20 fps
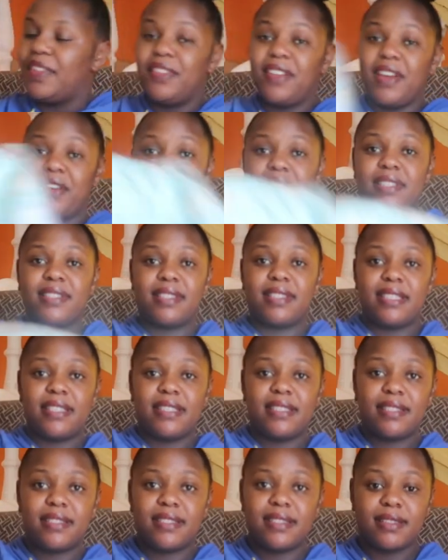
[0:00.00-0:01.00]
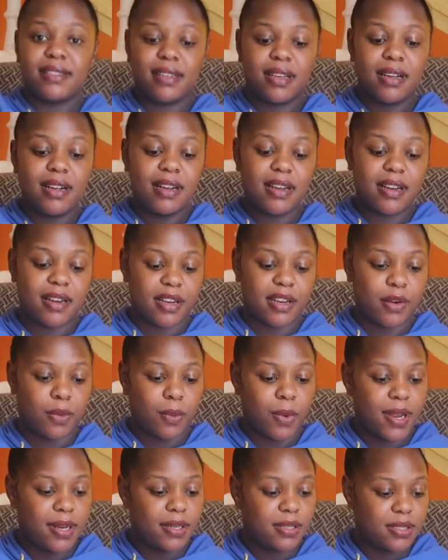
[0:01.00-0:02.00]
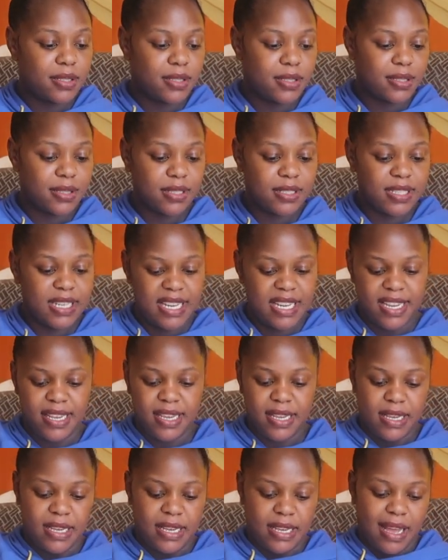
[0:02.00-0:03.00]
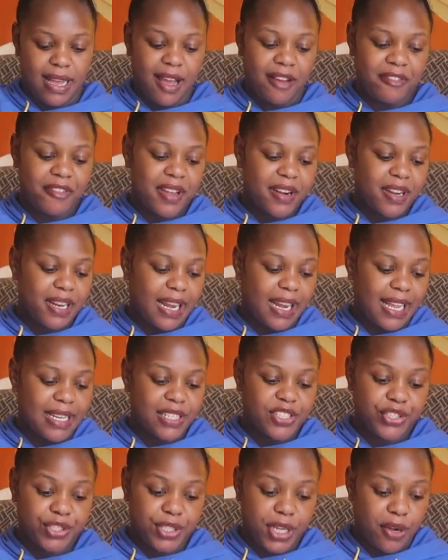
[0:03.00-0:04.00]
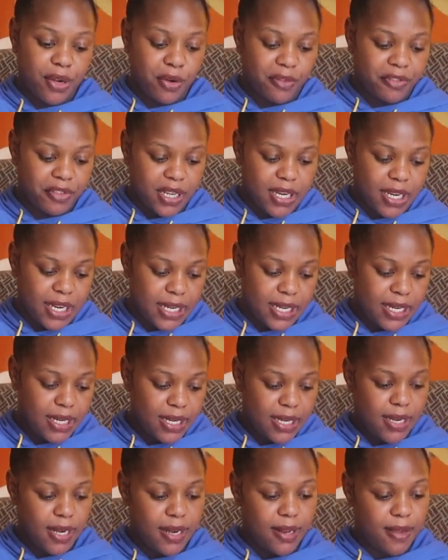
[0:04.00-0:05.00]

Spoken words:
there is this green one, a very light shade of green.